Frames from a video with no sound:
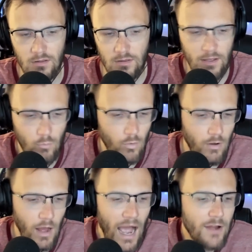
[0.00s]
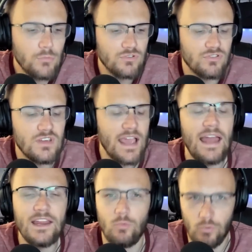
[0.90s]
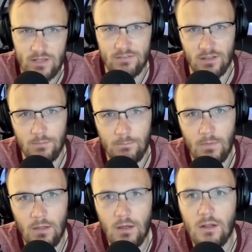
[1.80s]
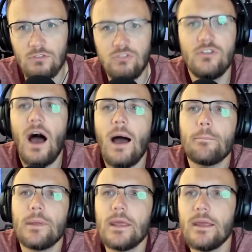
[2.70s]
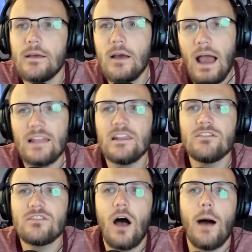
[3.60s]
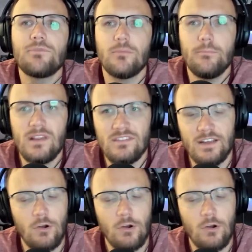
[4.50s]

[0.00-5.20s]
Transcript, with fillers: Like, I don't see any reason to not be at least optimistic